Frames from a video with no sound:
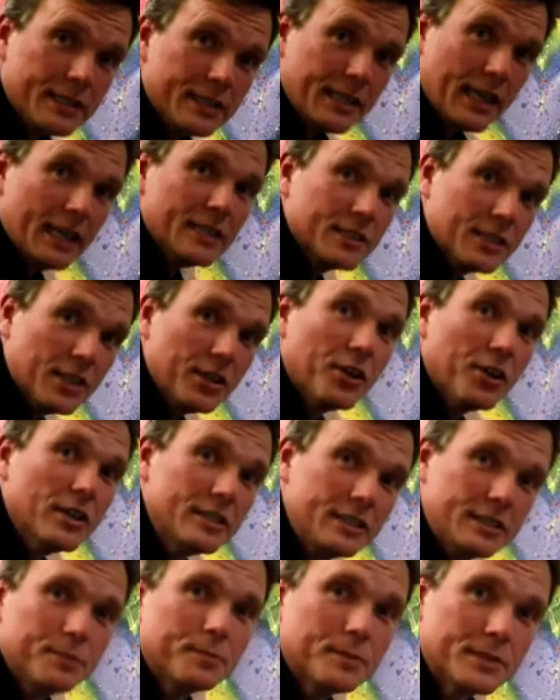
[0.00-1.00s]
get to the
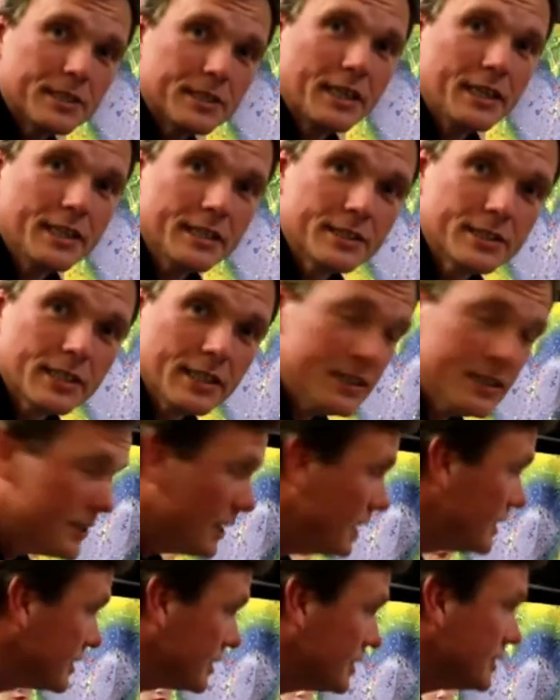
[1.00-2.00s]
90%
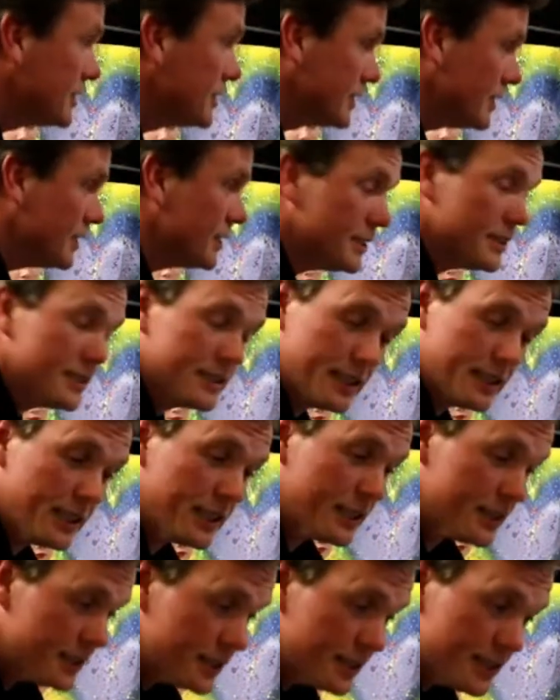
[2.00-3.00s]
is consistency. And
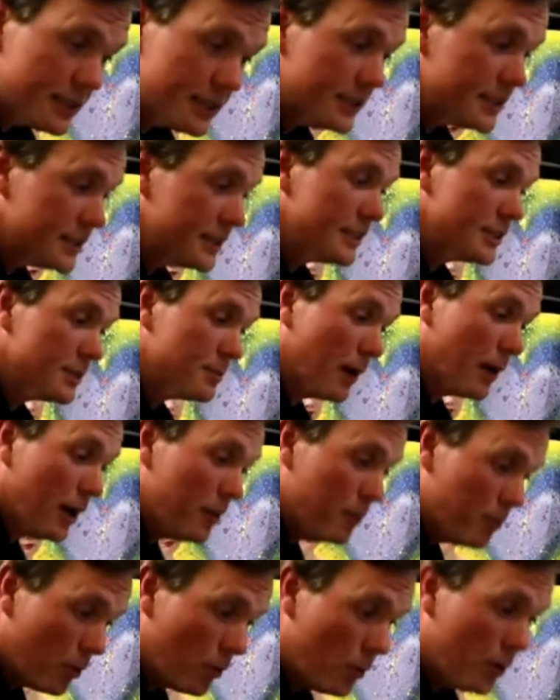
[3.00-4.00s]
consistency is about
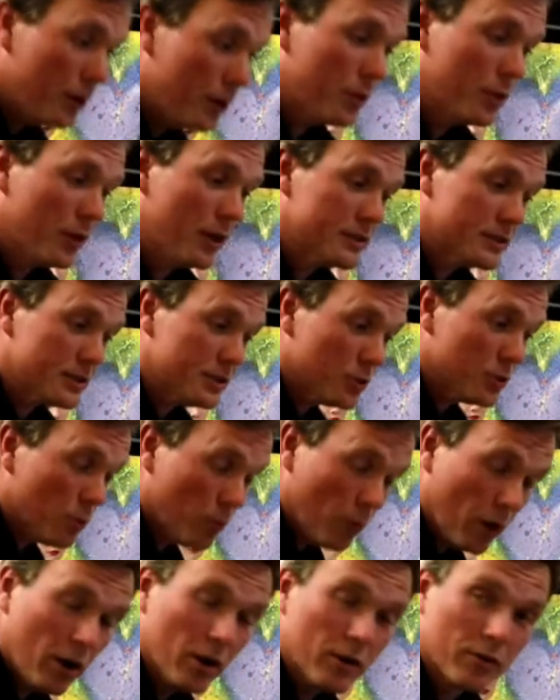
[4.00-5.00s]
employing things in your
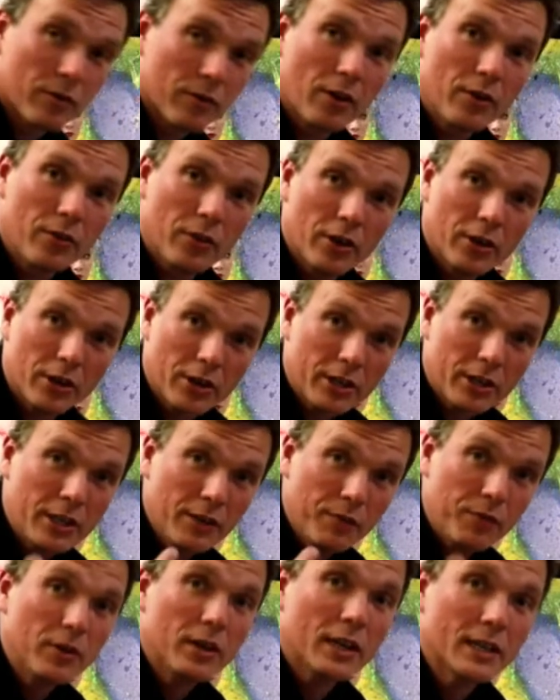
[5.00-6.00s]
workflow that are going to give
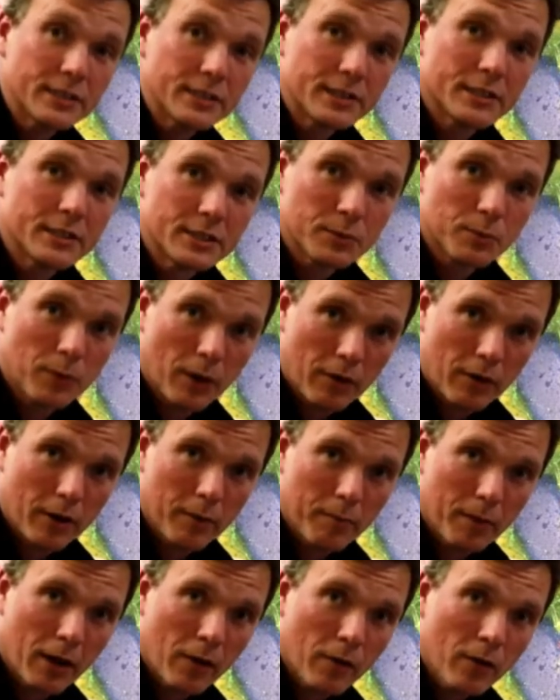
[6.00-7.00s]
you less things to worry
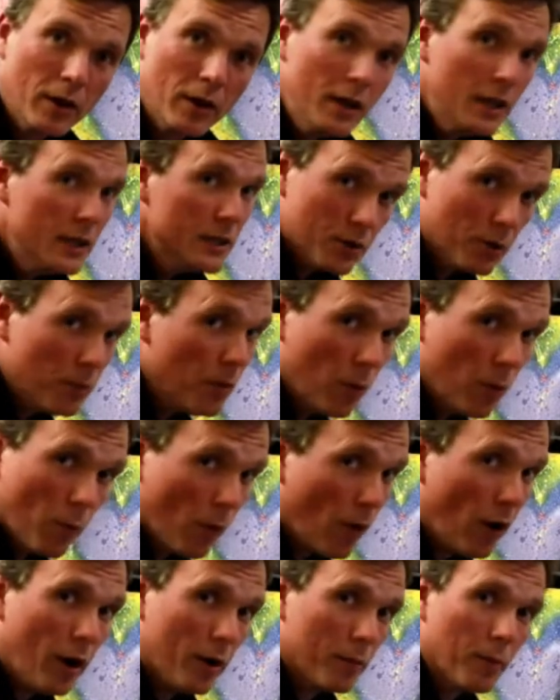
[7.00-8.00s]
about. So I'm not
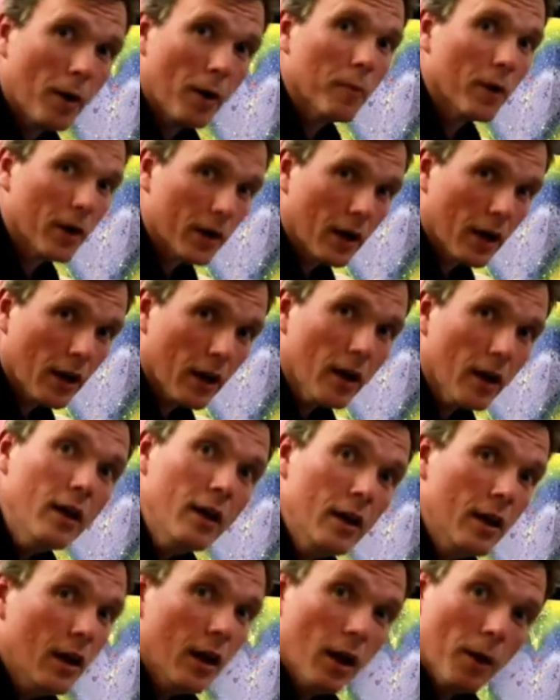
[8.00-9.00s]
worried about my color.
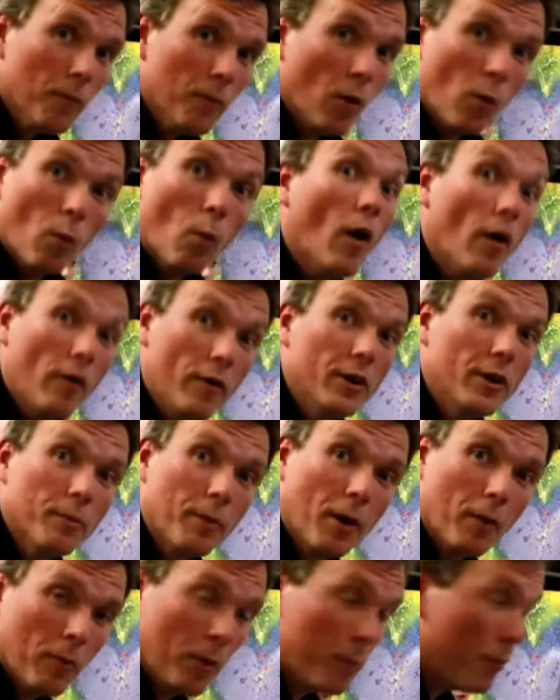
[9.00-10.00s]
I'm not worried
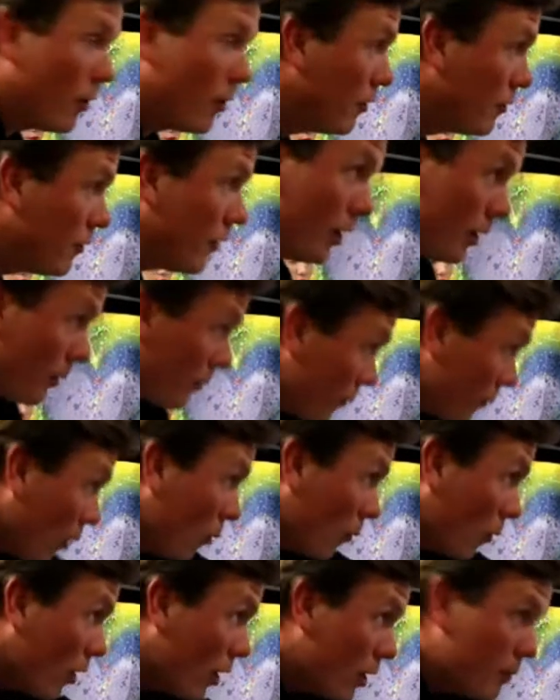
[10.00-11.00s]
about my profile. I'm not
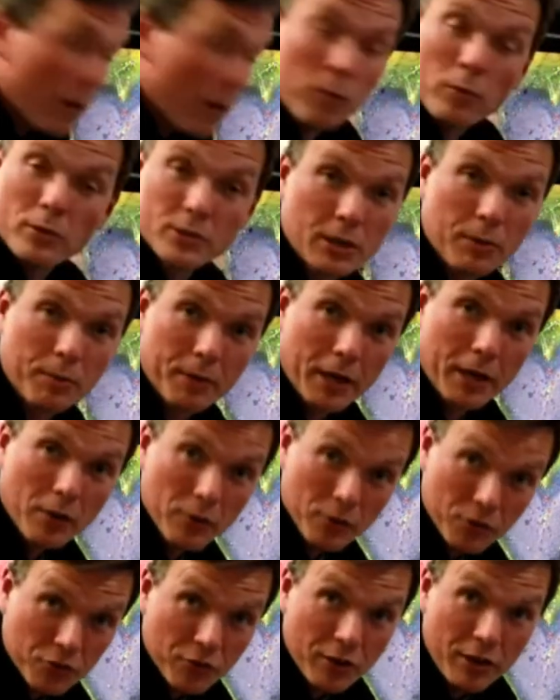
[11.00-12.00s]
worried about what's coming out on the
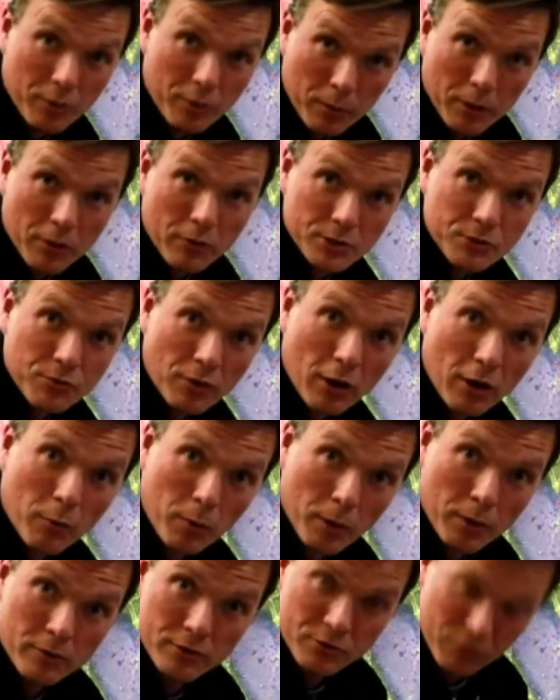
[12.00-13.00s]
screen and whether it's right or
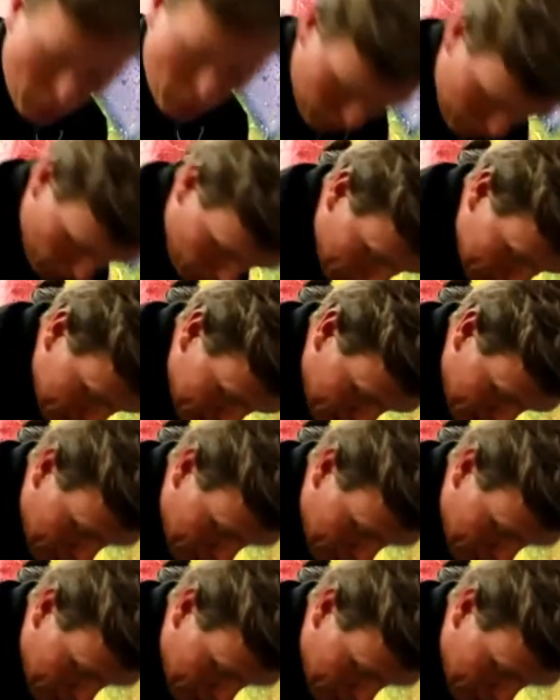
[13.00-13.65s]
whether it's wrong by messing